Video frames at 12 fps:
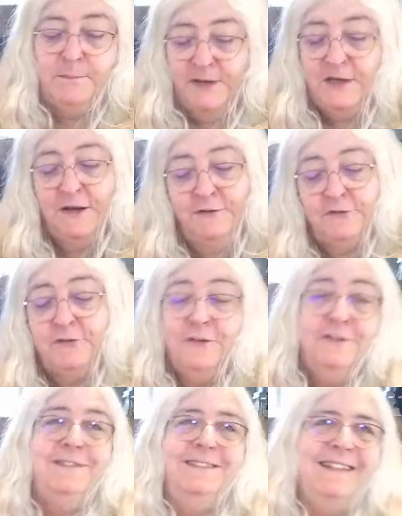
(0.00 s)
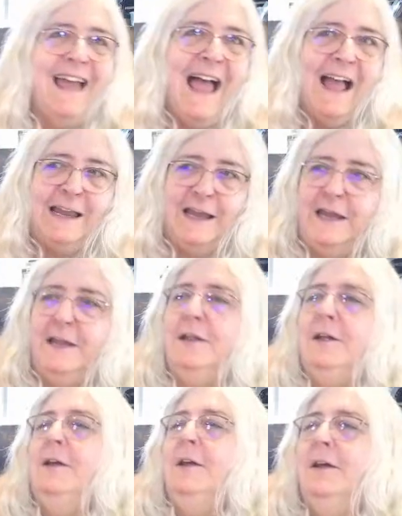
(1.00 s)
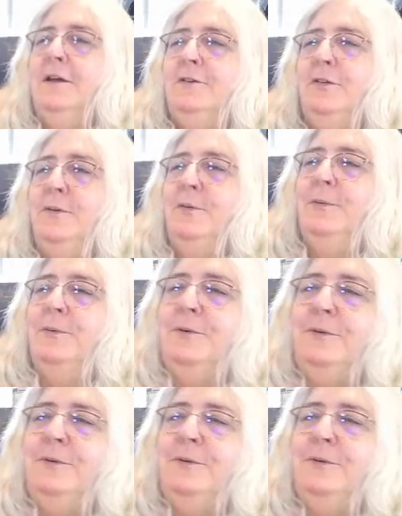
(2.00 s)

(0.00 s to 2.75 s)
it is tacky, to